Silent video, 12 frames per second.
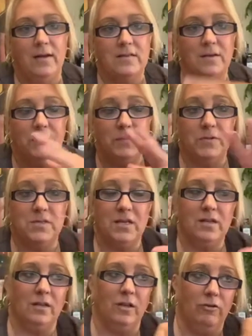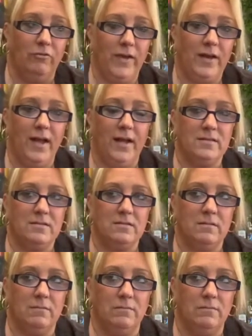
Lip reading: Some people say that low fat has